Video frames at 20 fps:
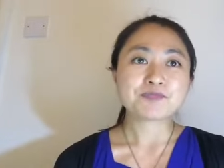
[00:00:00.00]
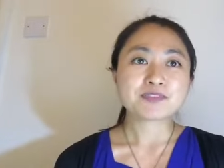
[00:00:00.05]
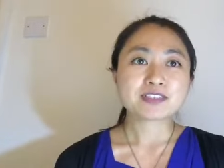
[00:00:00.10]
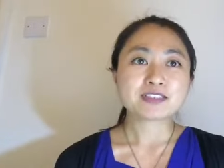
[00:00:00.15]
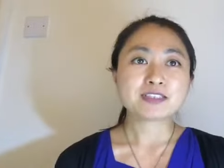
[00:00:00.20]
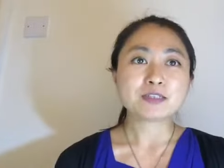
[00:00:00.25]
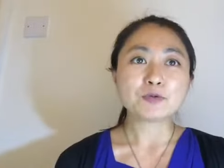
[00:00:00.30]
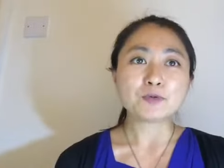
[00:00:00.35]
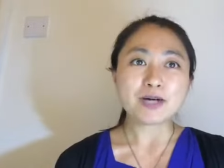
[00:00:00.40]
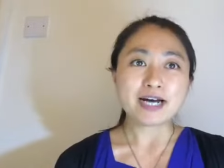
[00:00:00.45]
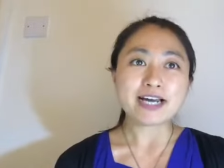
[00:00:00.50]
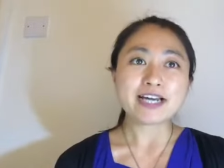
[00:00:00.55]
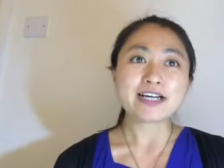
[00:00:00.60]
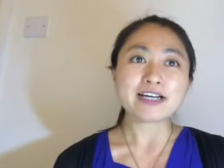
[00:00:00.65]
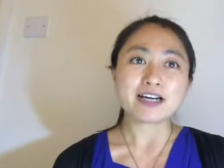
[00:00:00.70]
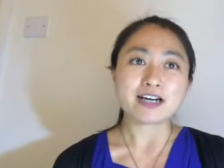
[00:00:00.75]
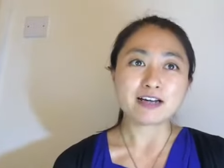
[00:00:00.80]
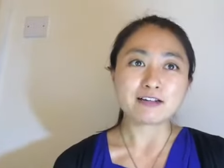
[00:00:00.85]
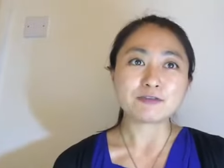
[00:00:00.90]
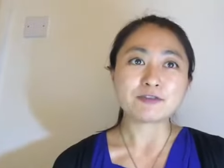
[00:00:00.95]
So why
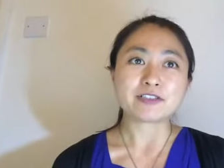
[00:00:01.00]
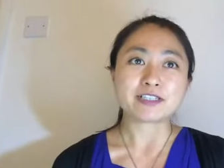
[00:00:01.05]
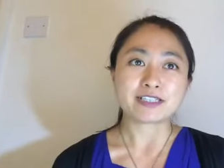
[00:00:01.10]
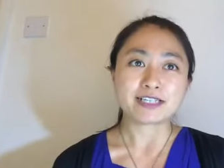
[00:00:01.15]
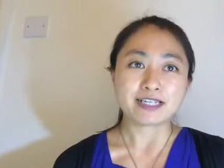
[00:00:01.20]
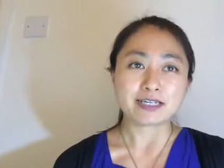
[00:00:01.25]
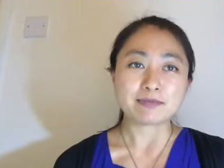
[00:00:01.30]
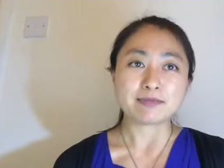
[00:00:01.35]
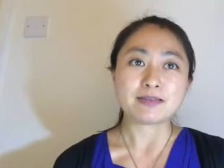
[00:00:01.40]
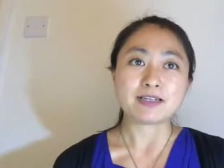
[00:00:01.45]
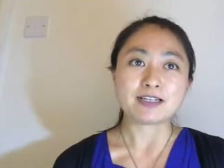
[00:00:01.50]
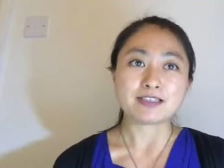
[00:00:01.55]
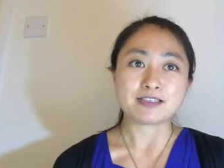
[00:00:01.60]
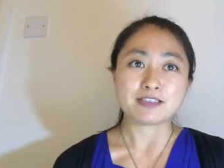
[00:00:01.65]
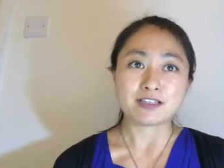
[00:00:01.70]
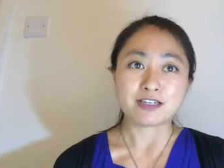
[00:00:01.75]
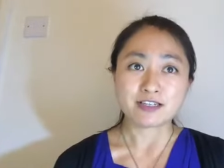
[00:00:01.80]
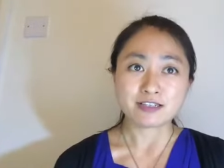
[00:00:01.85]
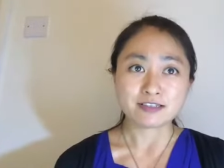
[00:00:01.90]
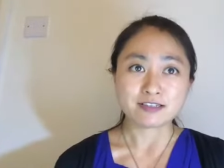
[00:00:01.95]
100K plus
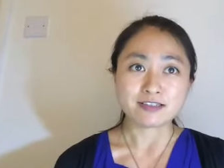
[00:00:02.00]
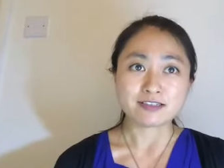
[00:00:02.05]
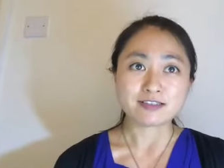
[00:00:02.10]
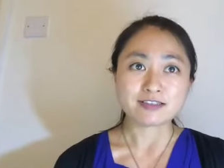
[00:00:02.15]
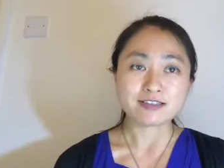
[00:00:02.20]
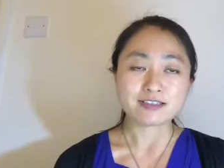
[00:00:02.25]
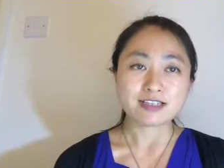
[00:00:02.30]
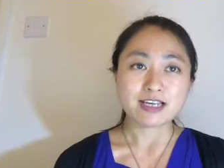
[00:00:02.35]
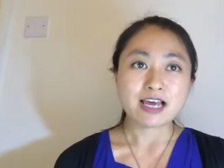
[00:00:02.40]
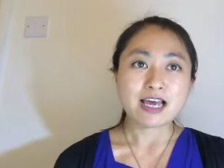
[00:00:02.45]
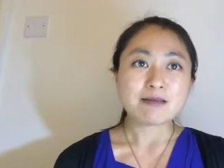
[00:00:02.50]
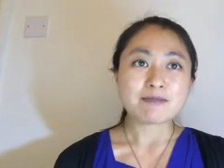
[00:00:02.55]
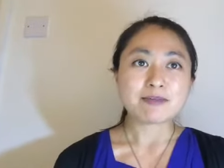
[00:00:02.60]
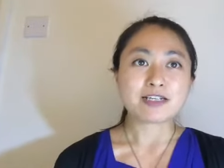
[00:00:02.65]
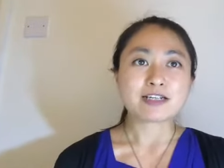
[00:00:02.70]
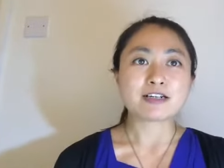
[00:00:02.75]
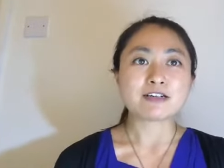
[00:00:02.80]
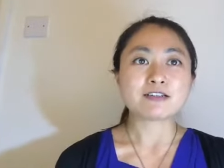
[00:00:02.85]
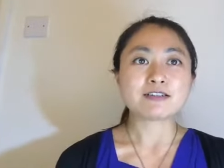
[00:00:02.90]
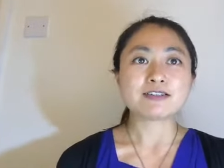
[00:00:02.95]
earners?
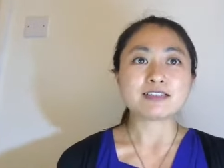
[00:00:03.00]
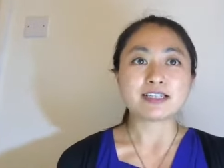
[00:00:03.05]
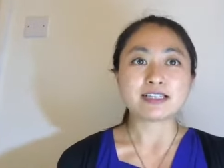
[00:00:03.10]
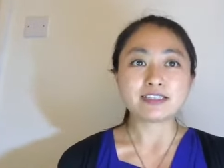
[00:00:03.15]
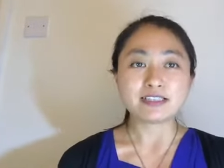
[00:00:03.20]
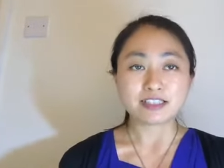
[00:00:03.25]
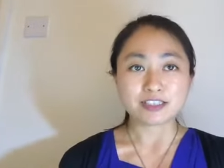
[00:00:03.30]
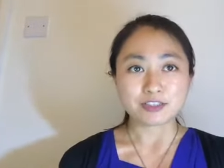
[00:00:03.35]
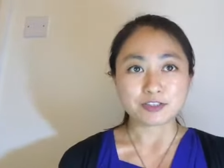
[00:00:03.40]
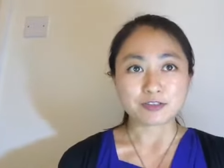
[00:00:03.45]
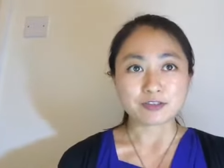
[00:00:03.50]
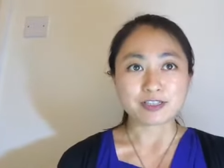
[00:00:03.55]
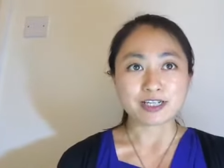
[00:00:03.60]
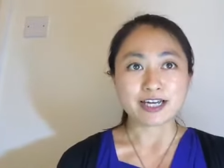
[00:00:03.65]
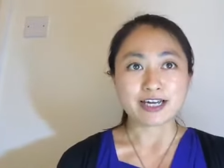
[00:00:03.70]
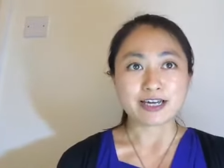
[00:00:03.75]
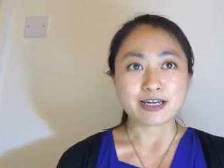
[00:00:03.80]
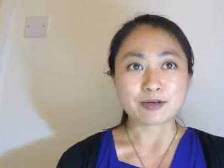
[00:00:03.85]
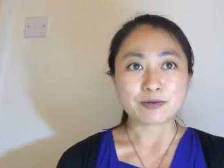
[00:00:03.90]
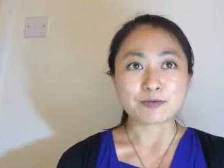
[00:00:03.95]
Because in the
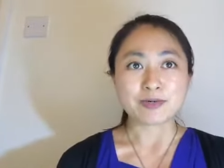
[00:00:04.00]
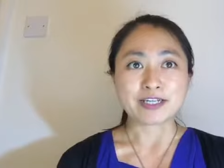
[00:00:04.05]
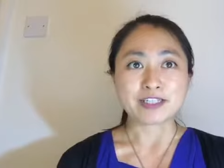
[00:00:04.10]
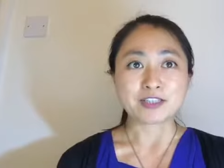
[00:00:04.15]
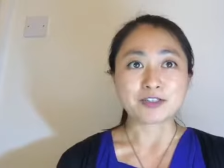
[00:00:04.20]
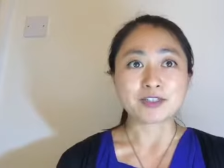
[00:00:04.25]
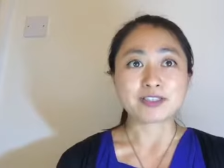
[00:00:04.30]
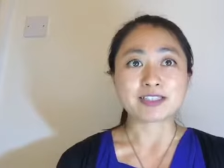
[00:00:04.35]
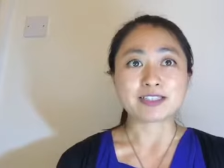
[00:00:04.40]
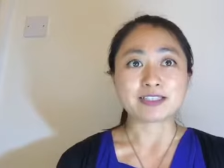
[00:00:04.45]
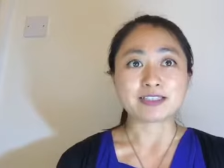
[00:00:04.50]
UK, when your